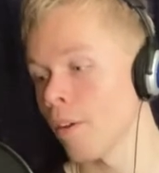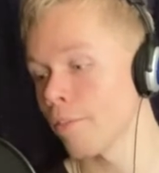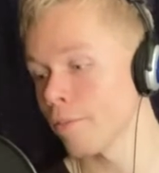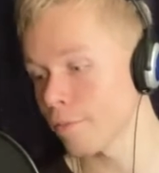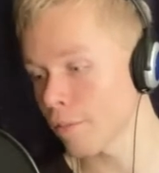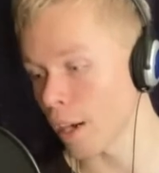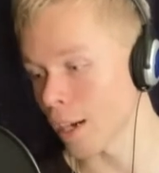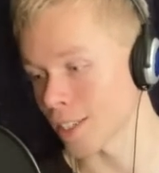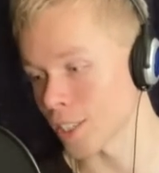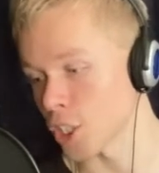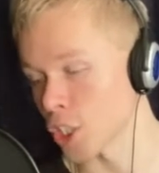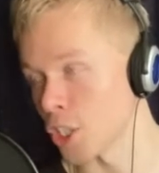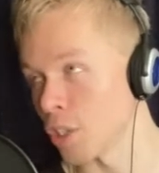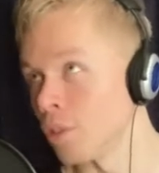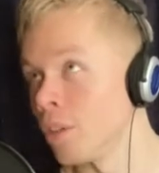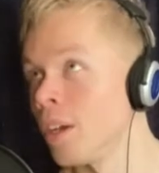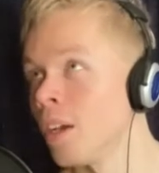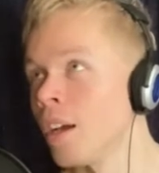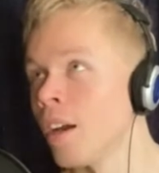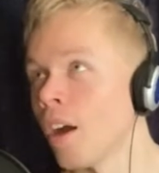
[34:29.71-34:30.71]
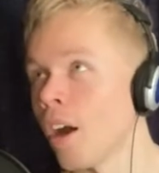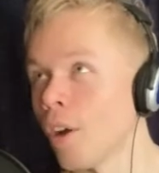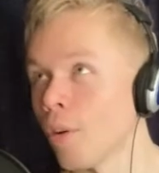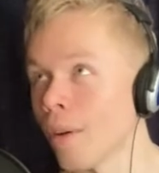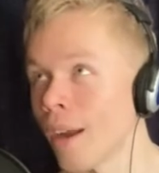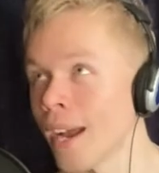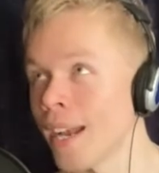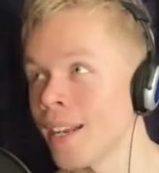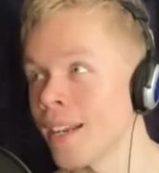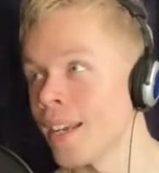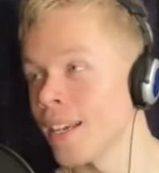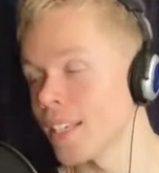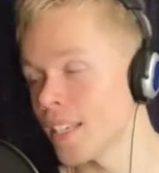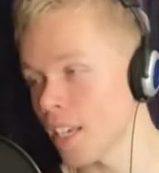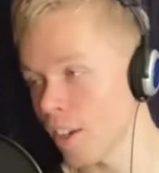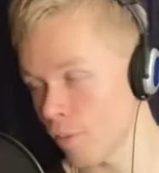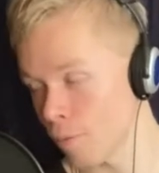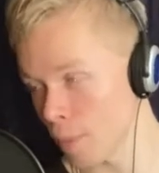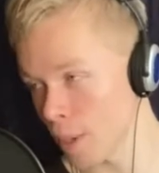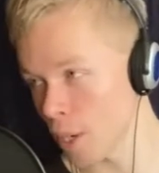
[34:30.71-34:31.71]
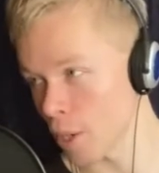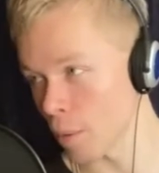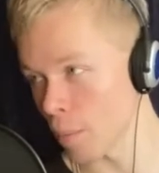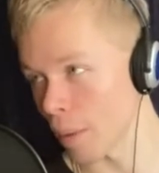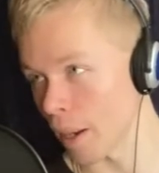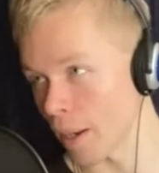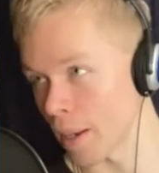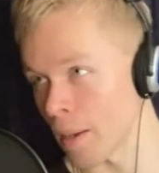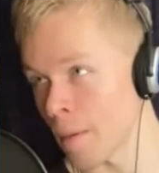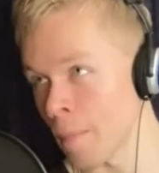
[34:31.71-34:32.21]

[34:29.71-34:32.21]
Fuck you. All right? Give me your money.